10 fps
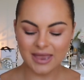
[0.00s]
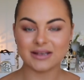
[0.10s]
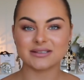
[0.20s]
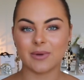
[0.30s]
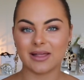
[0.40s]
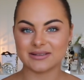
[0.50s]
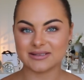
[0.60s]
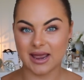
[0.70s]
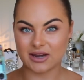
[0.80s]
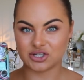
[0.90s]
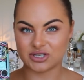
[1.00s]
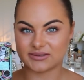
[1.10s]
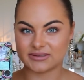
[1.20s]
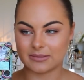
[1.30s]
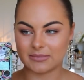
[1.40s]
And as well as that,
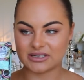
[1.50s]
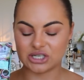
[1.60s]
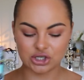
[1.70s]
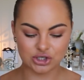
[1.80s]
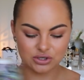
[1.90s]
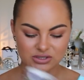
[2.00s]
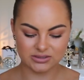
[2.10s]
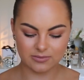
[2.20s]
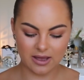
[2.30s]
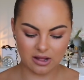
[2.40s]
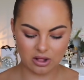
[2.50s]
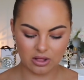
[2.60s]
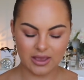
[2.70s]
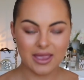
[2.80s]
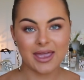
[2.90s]
just some tissues as
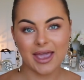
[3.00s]
well.